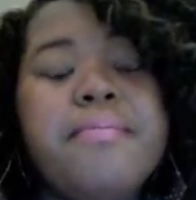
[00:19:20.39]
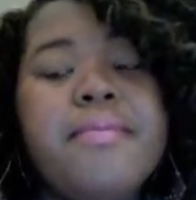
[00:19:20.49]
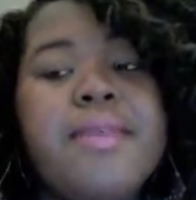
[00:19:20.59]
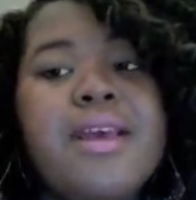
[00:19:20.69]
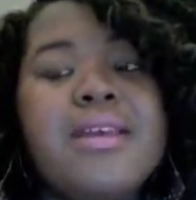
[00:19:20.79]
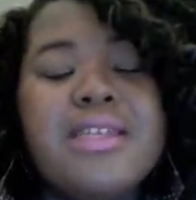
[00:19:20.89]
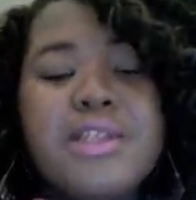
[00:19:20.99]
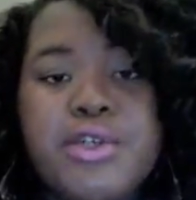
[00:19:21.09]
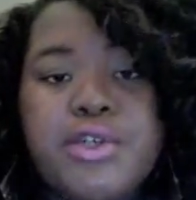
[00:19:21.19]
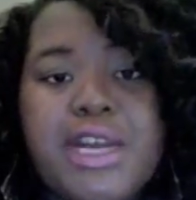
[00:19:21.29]
As I told you
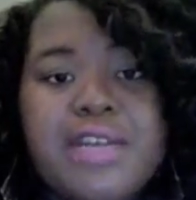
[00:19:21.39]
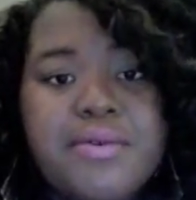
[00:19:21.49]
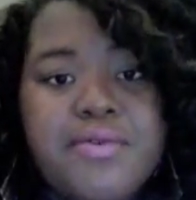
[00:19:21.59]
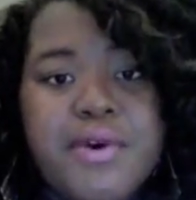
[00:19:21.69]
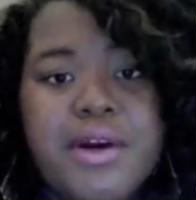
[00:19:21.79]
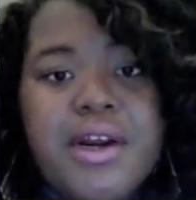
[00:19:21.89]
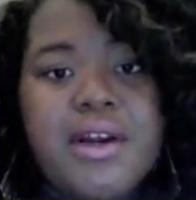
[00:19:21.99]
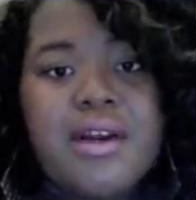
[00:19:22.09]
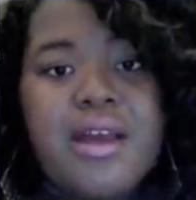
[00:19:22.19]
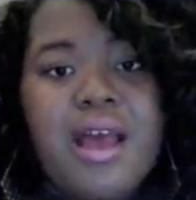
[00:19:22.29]
guys before,
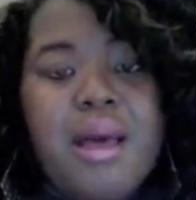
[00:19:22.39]
my